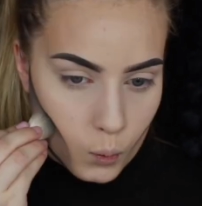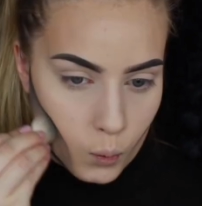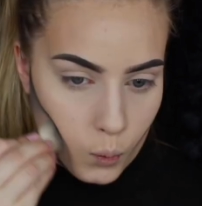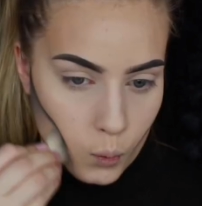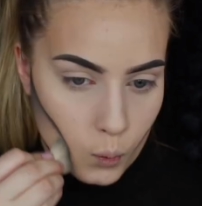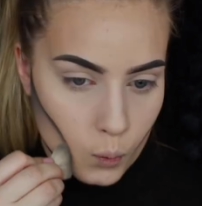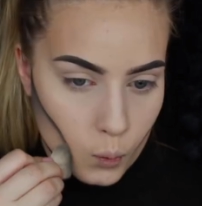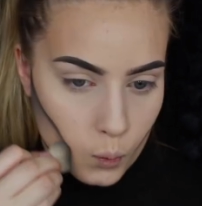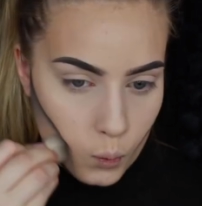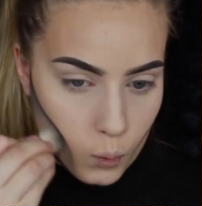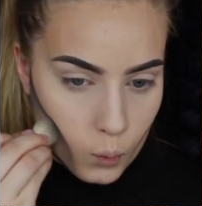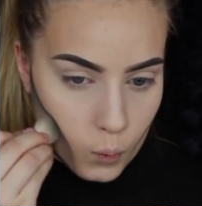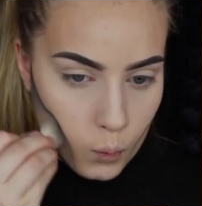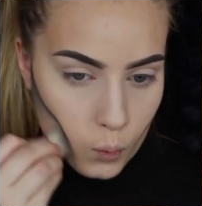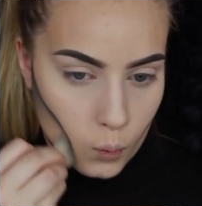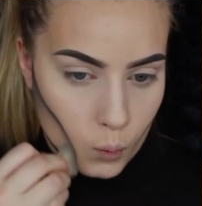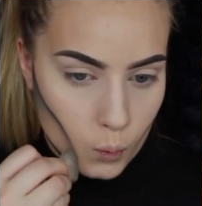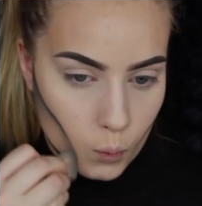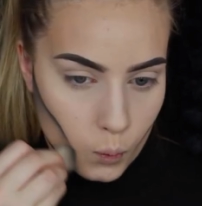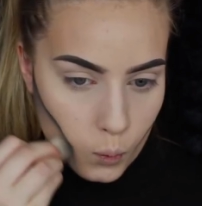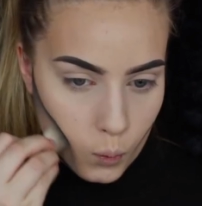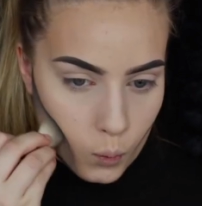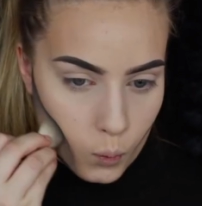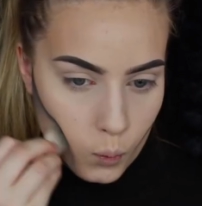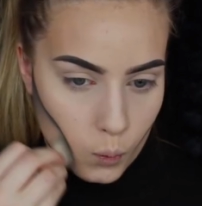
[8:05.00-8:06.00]

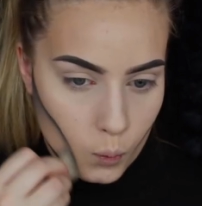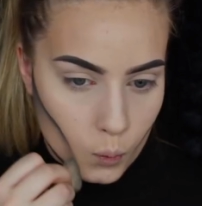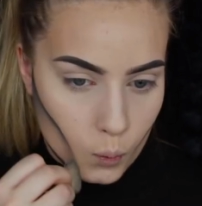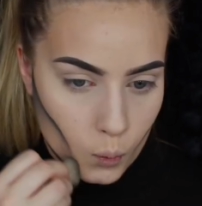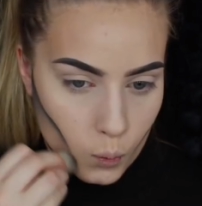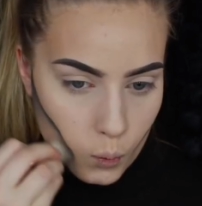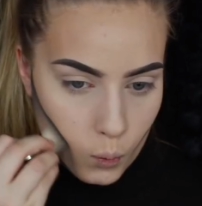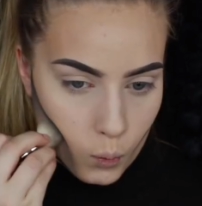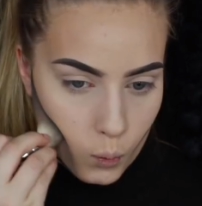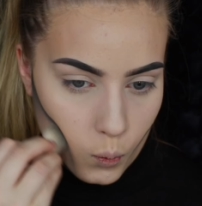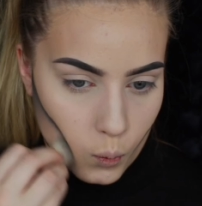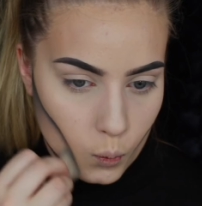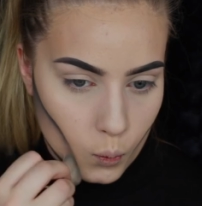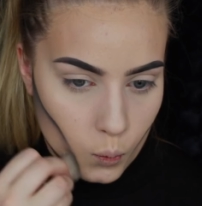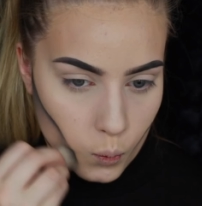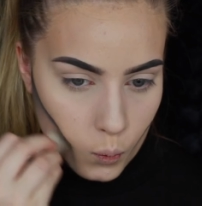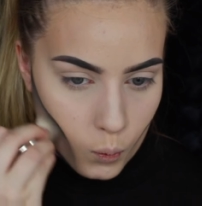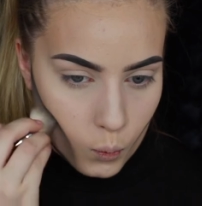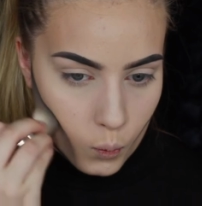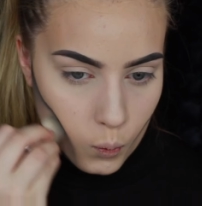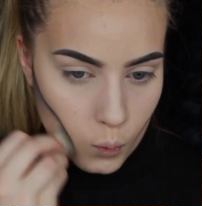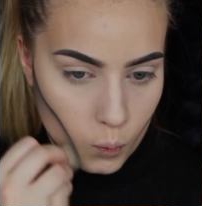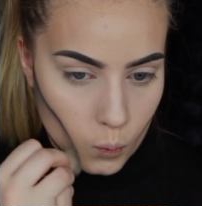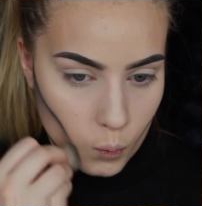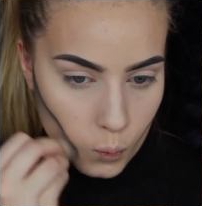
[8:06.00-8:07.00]

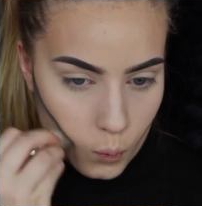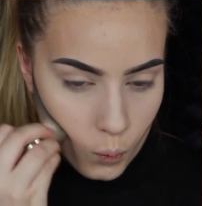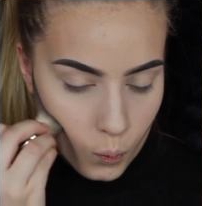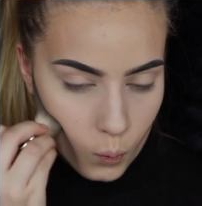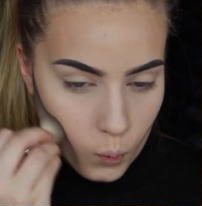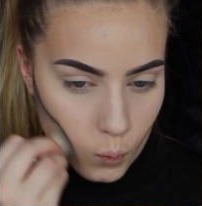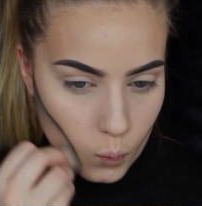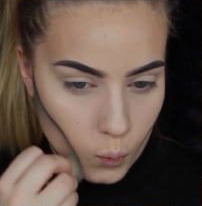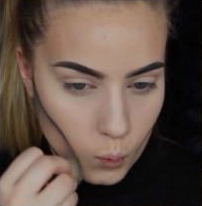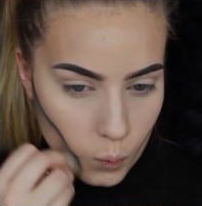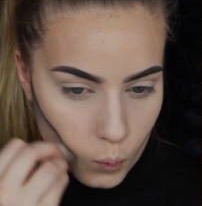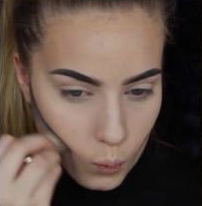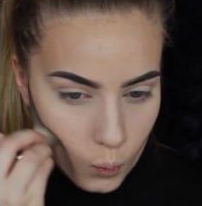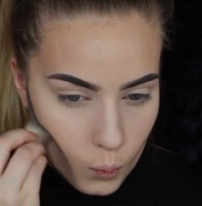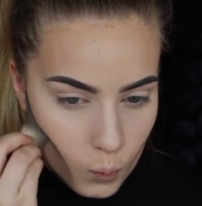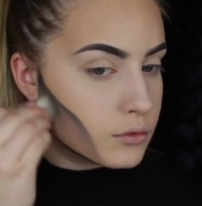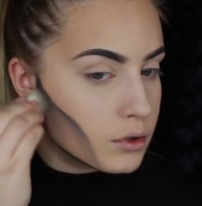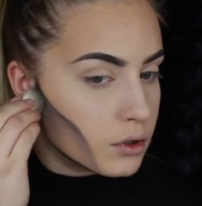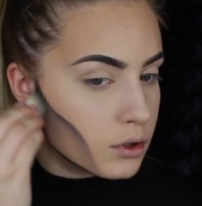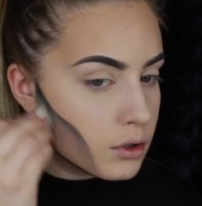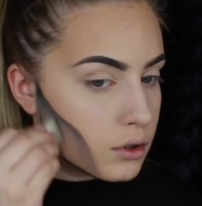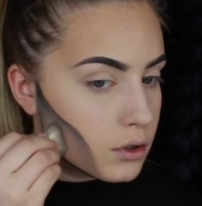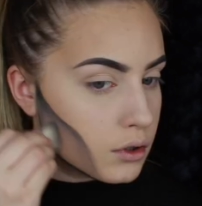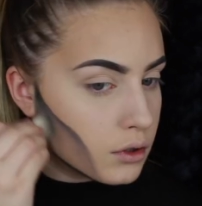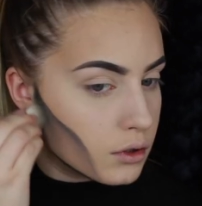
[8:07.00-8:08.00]

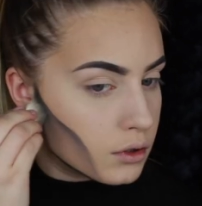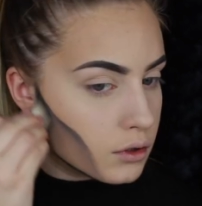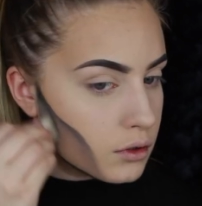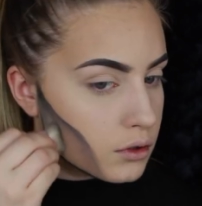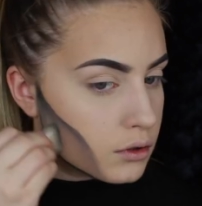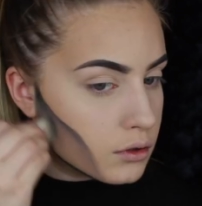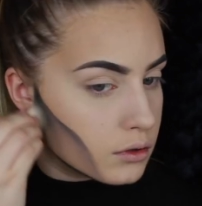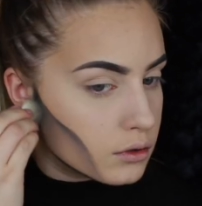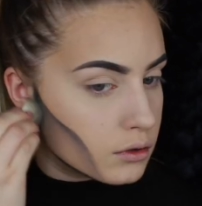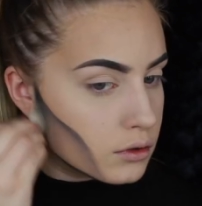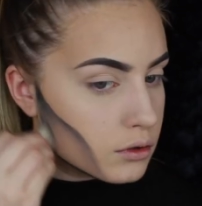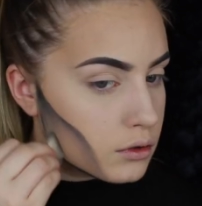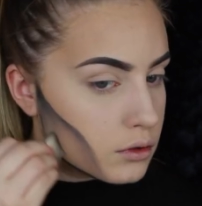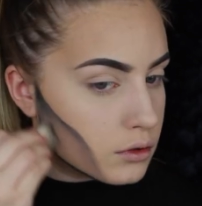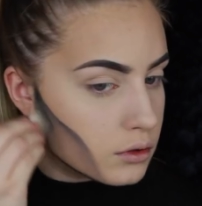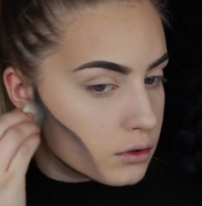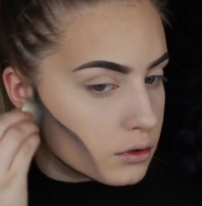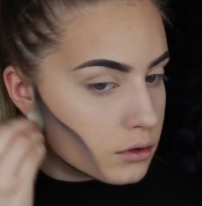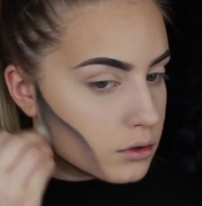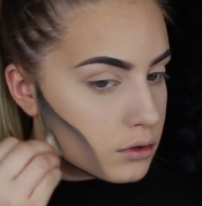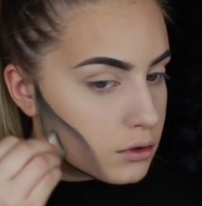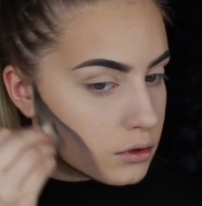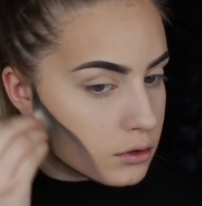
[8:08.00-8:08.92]
Nobody speaks.